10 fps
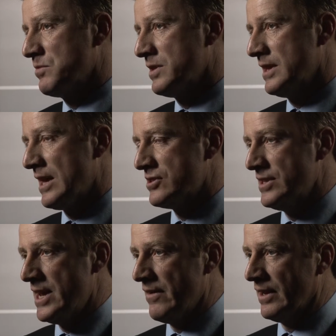with the
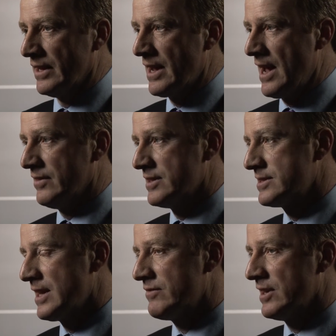engineering and the
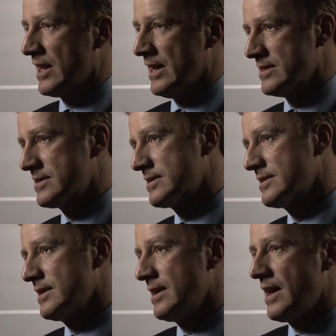safety case
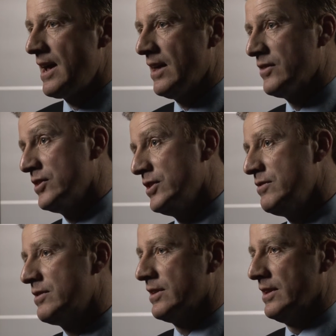and the
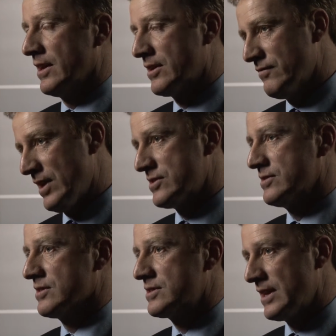nuclear
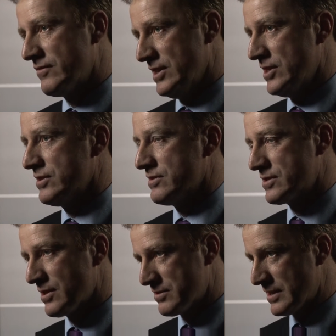conventional safety issues
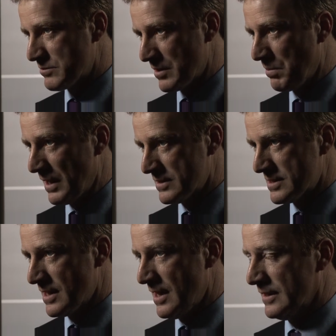associated with the plant
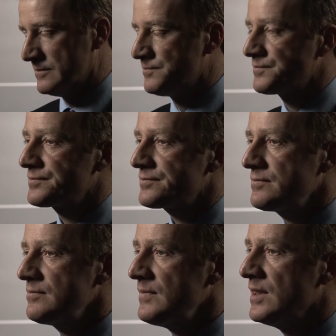design.
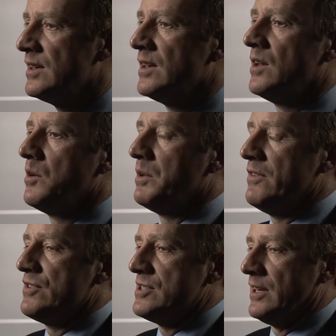We
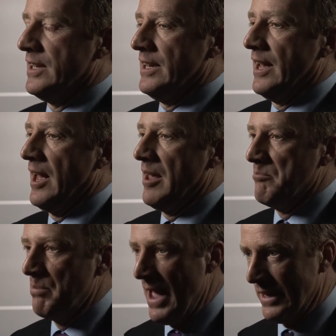physically
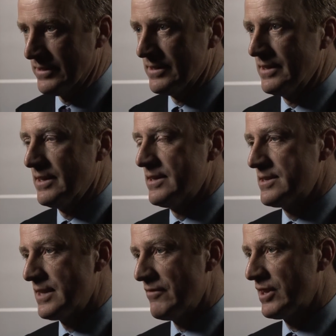embed
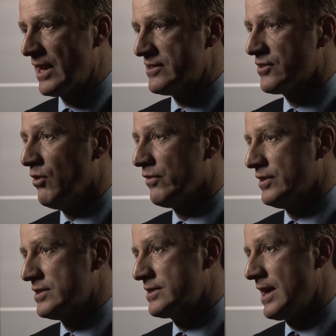safety case authors